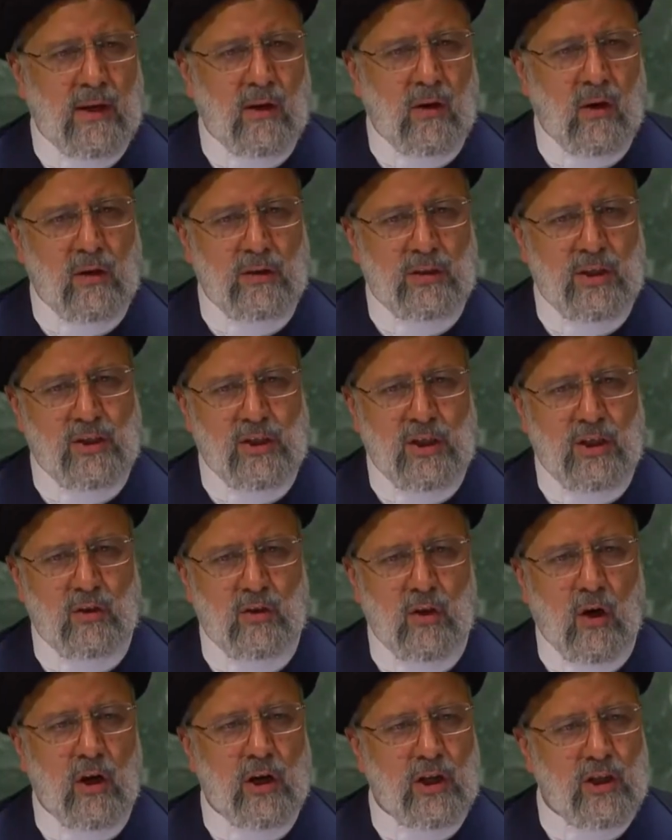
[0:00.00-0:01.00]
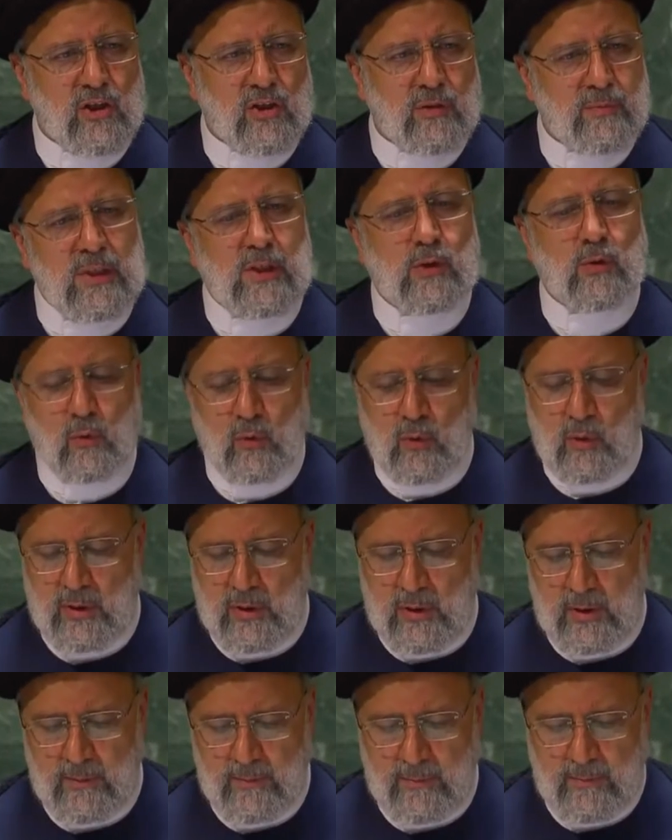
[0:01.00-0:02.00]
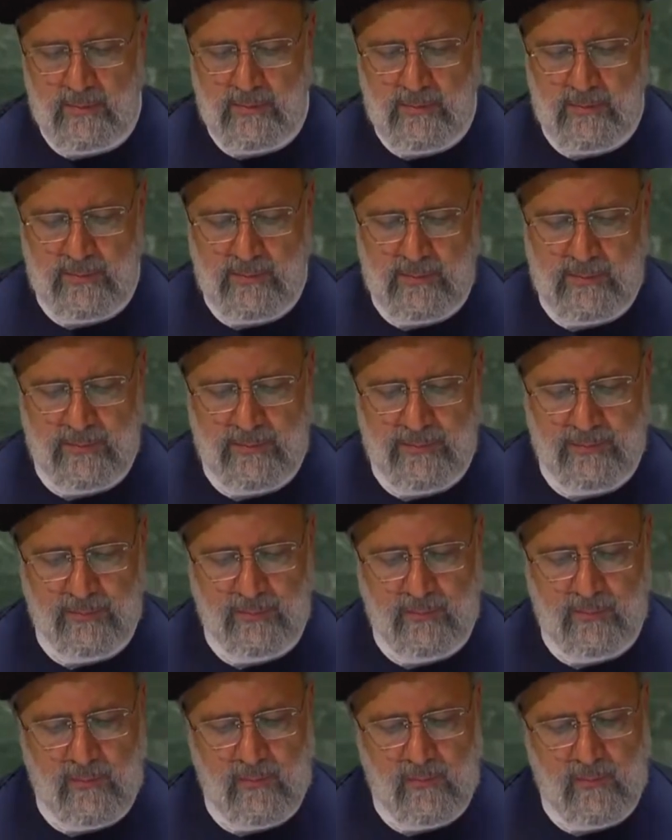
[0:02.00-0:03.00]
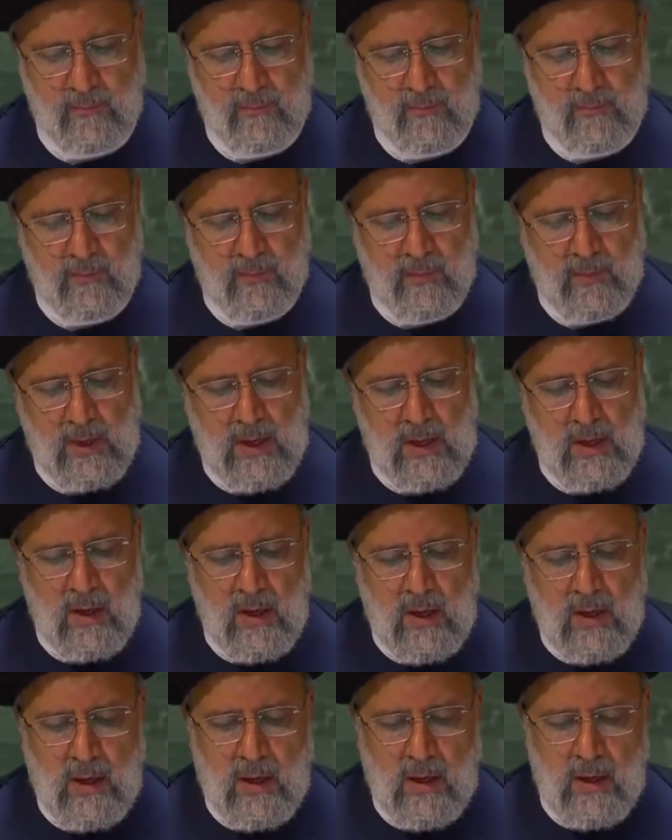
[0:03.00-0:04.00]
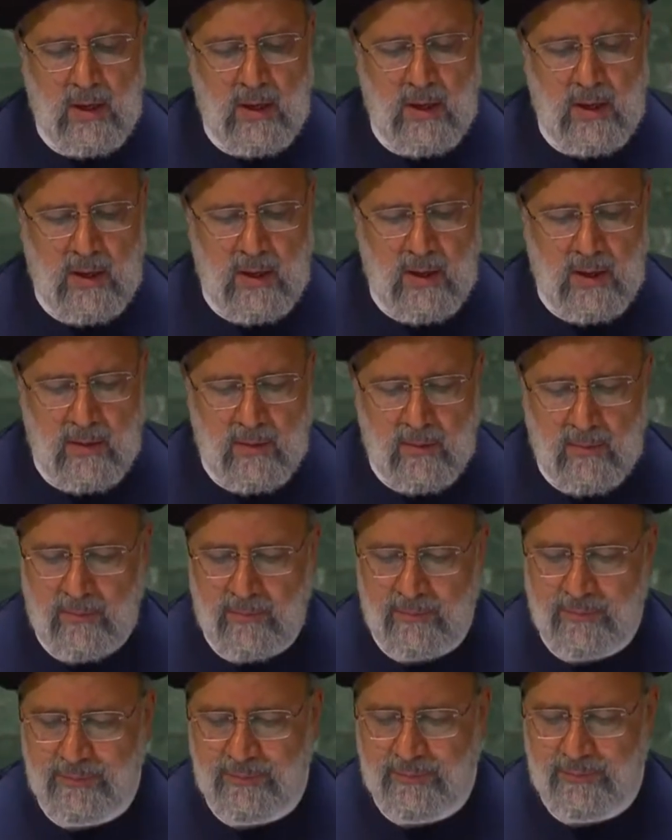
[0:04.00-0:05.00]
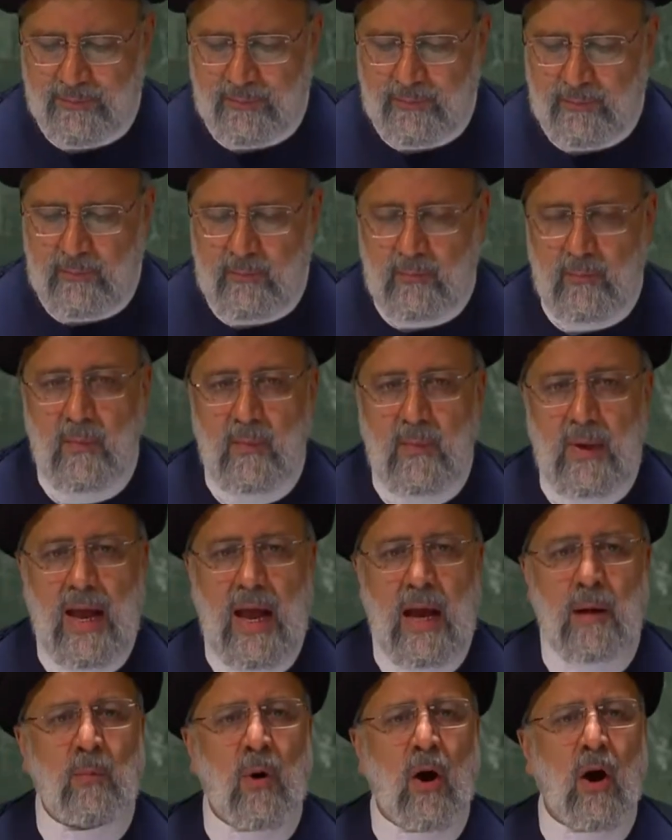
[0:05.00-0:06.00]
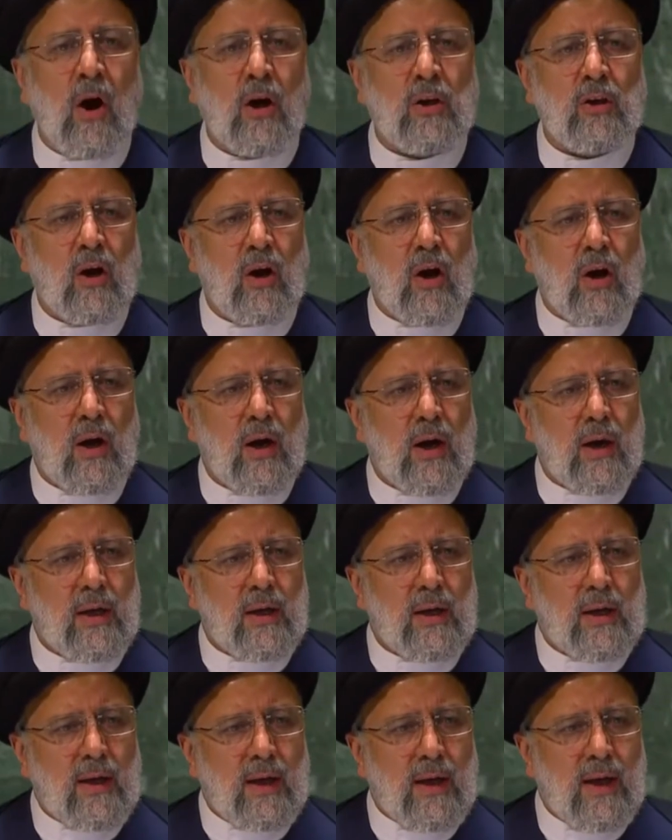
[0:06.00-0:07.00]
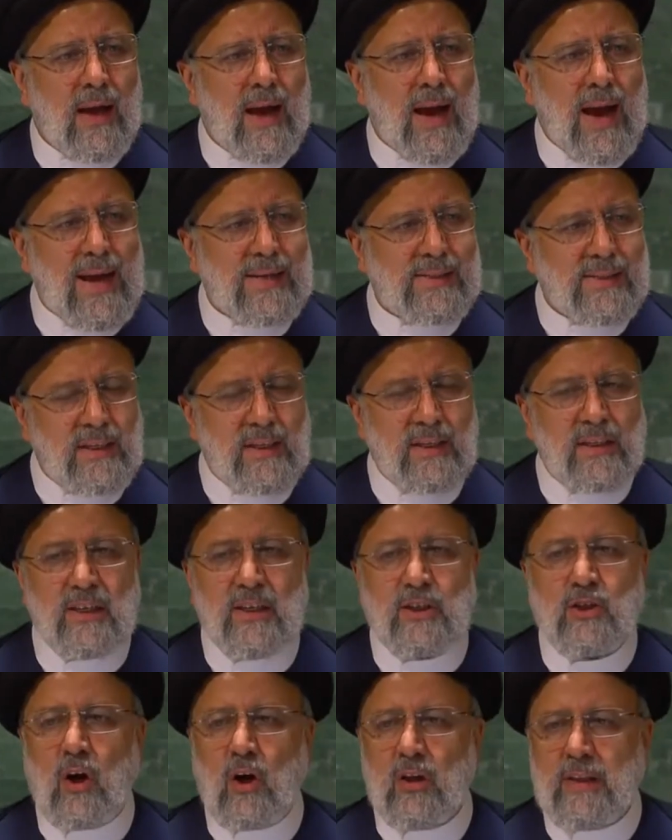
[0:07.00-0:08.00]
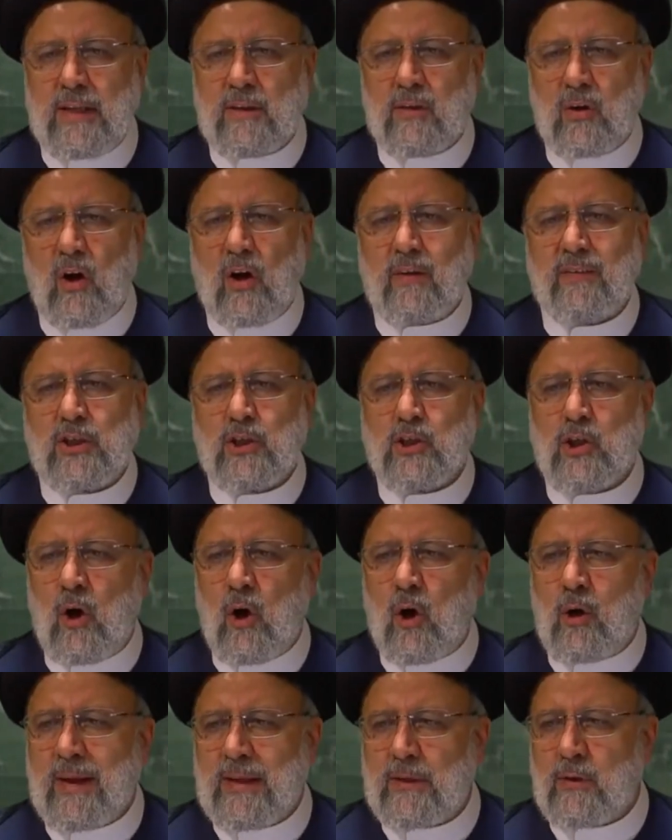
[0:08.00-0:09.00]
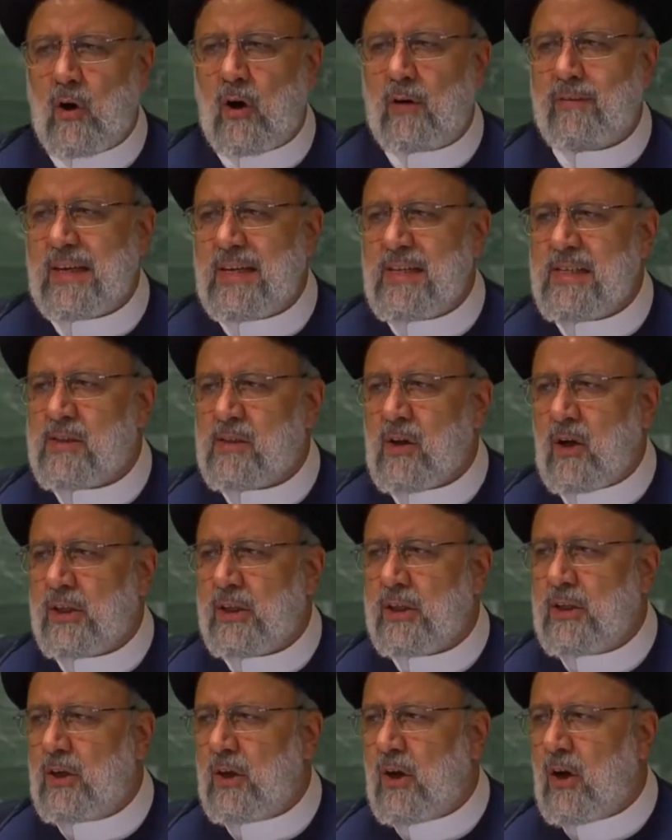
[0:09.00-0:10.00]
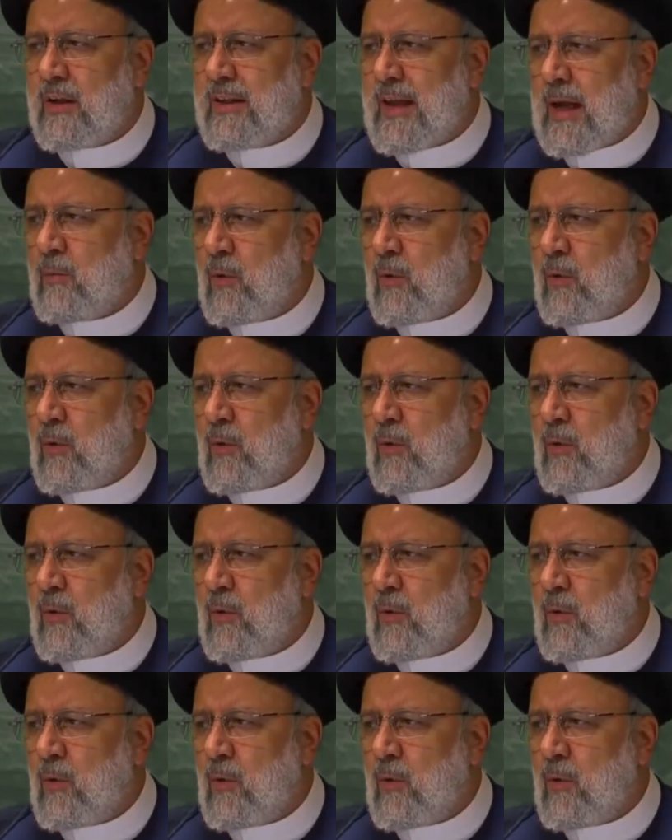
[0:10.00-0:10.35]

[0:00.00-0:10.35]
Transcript: many of the countries in the region would have burned to the ground in the fires set by ISIS and Daesh. Have you